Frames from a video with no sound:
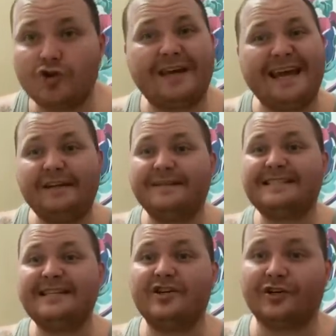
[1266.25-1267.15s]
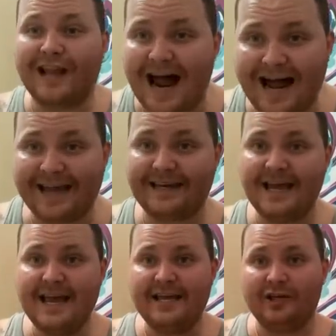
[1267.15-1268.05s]
You can't even see your line.
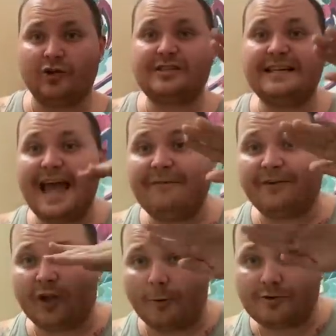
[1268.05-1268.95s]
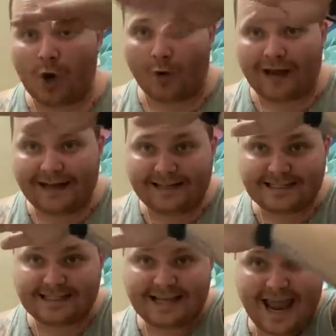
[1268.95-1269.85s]
You'll see envelopes going like
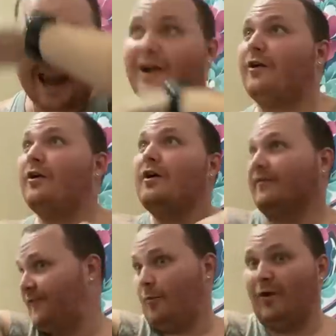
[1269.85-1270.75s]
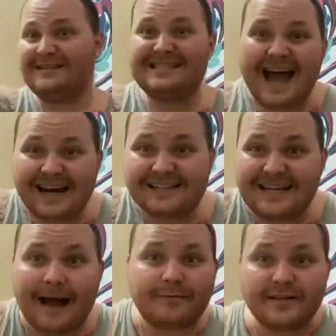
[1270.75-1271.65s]
this in the air from one side of the
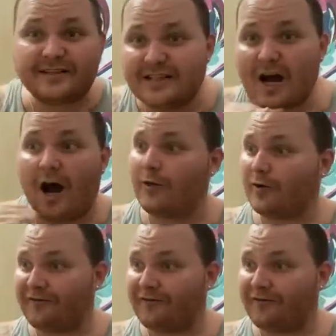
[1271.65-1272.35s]
top tier to the other.